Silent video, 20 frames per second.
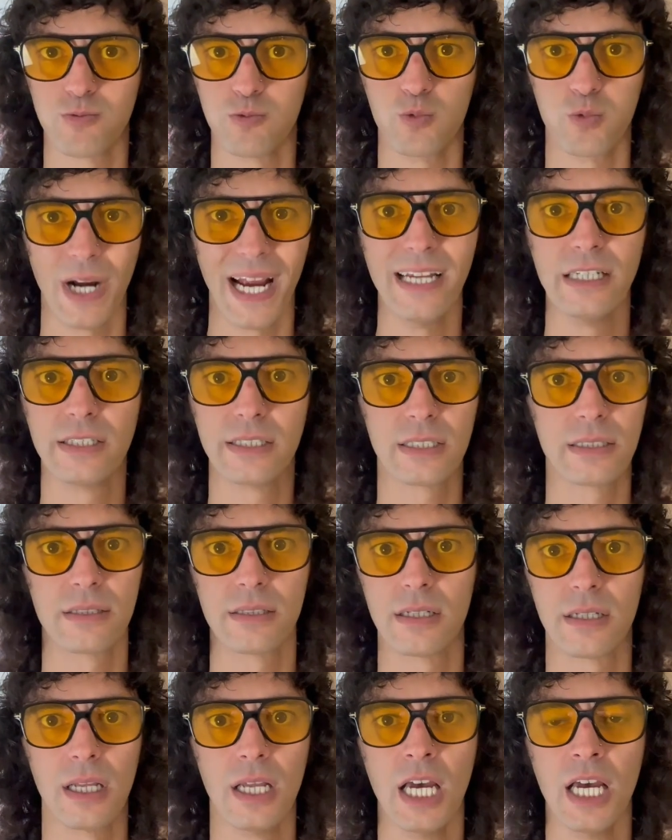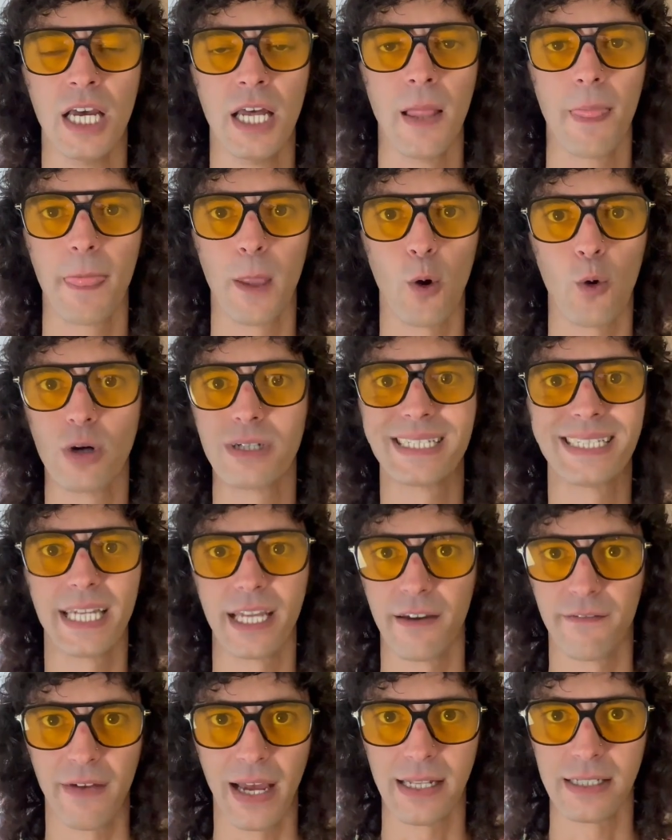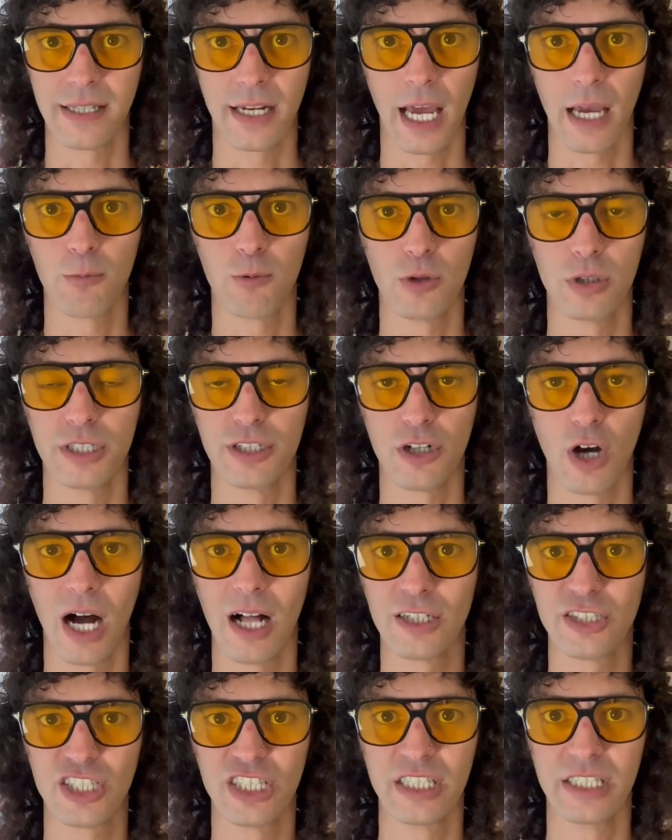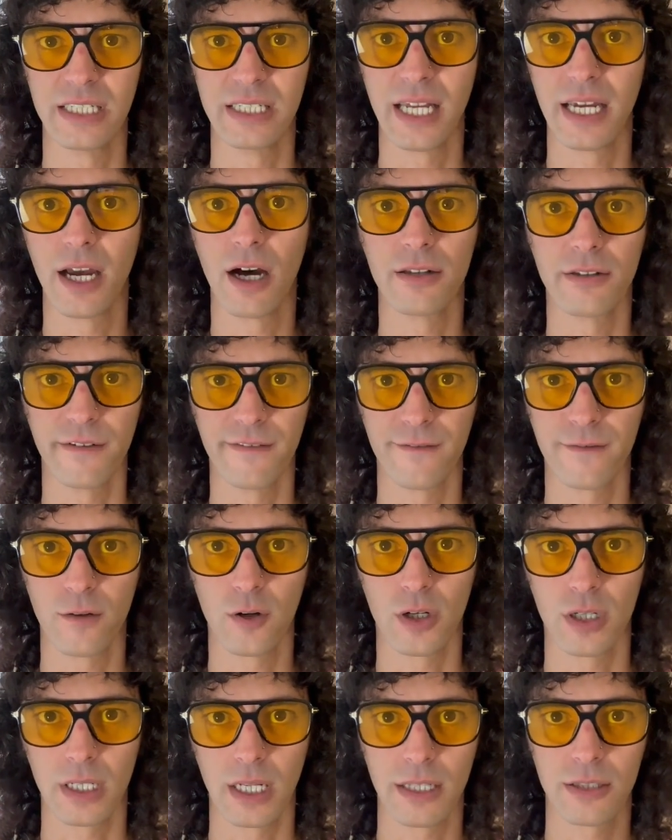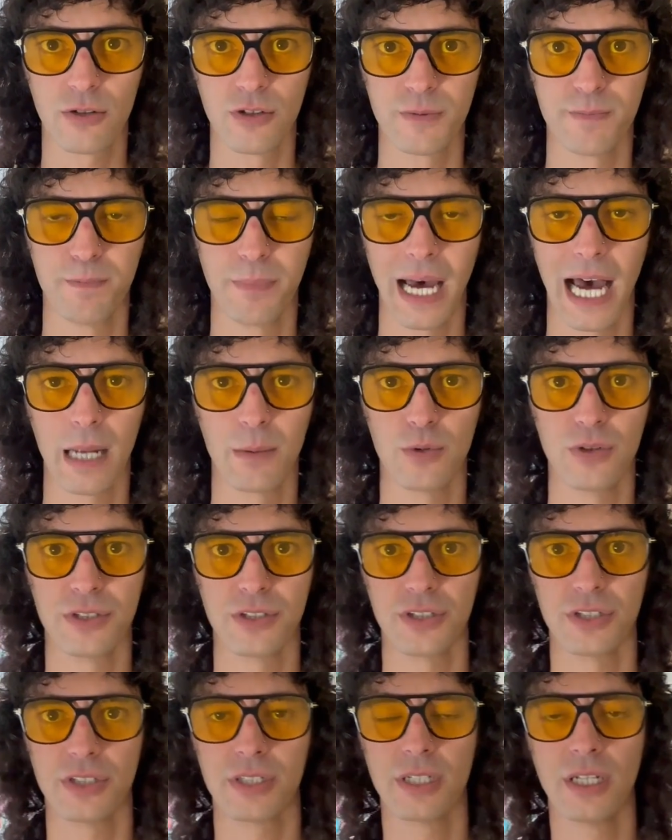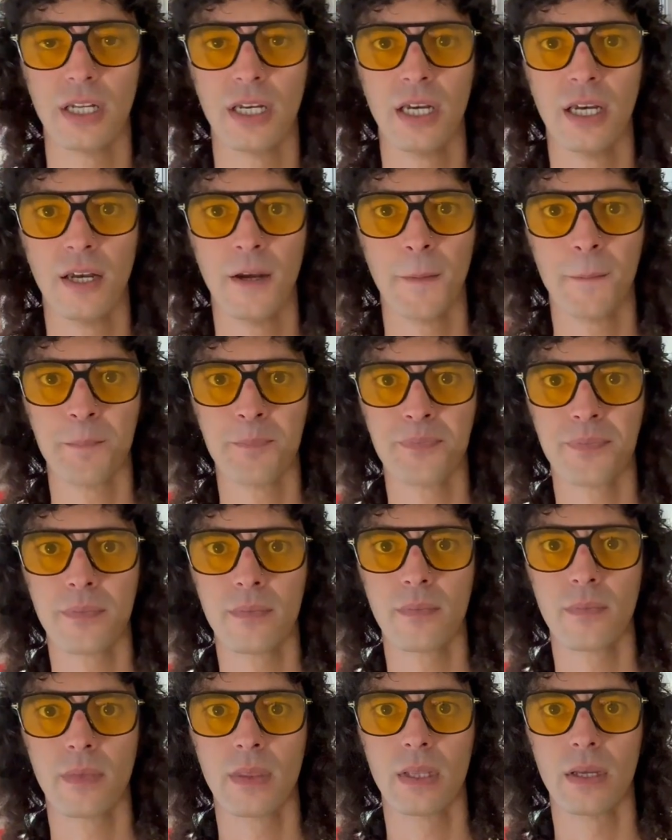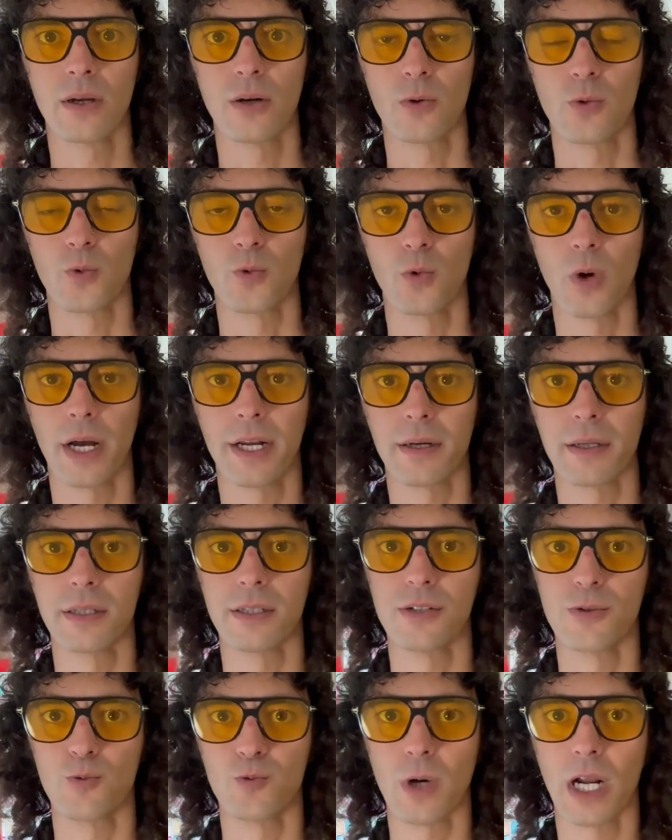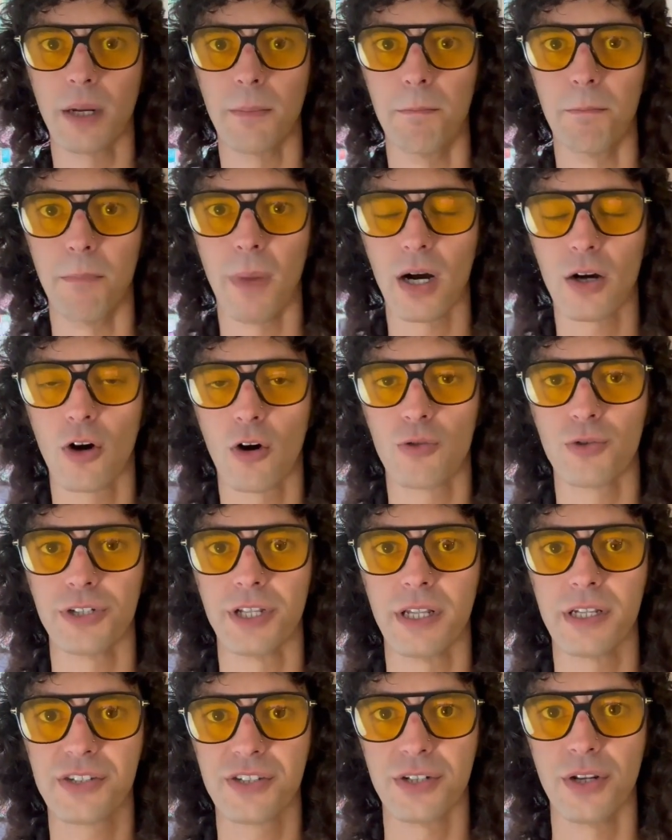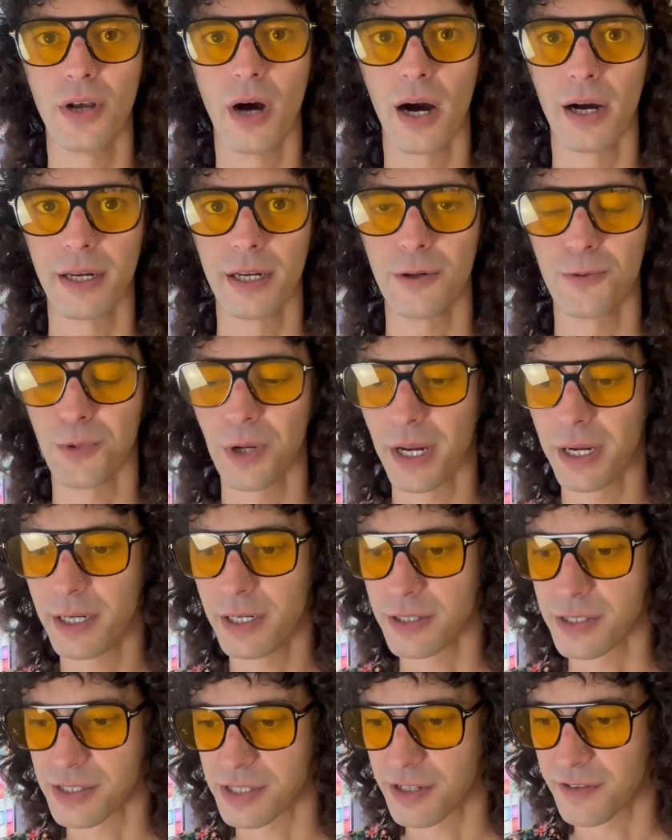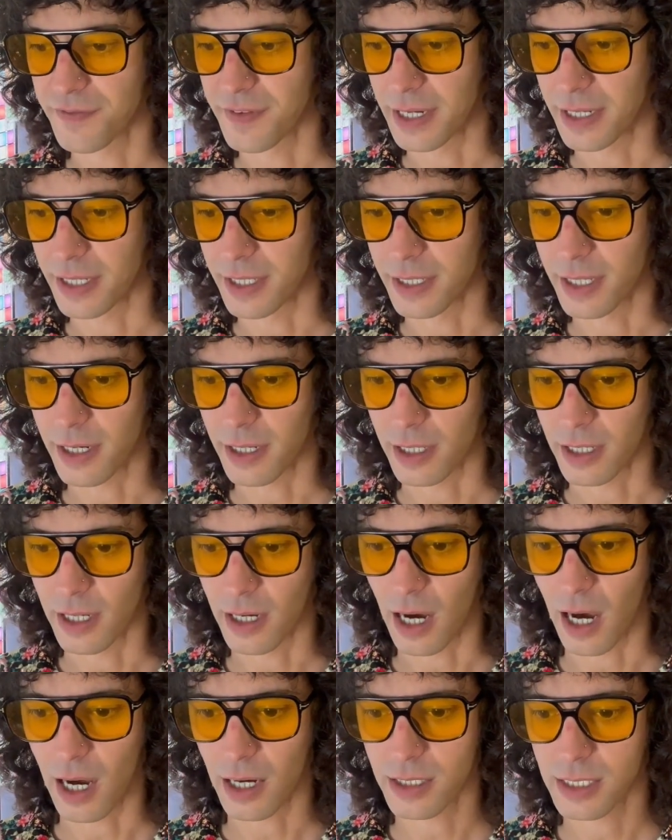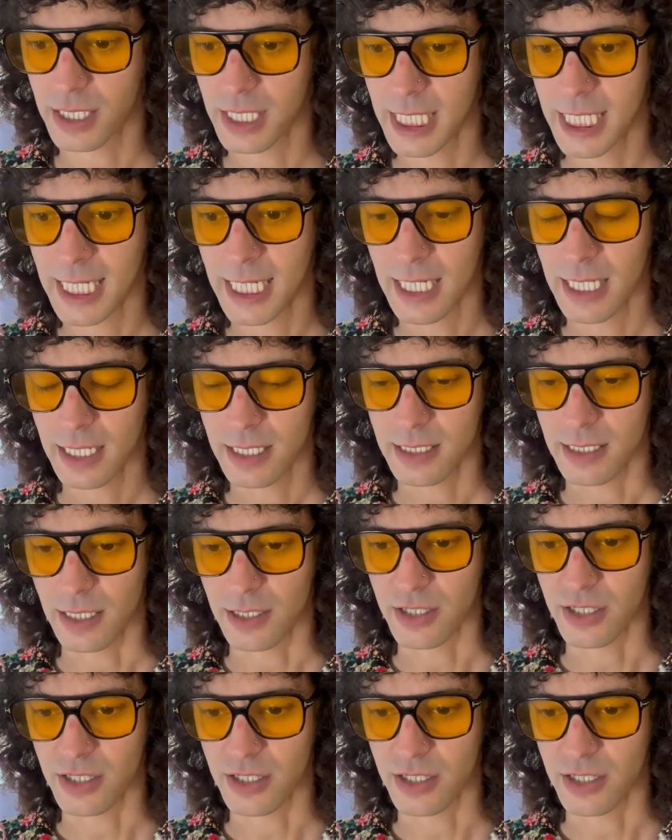race horsing event and I will, you know, I'll just lay on the floor and let those bad boys just run a, run a muck over this noggin right here. See if I can get a cock that's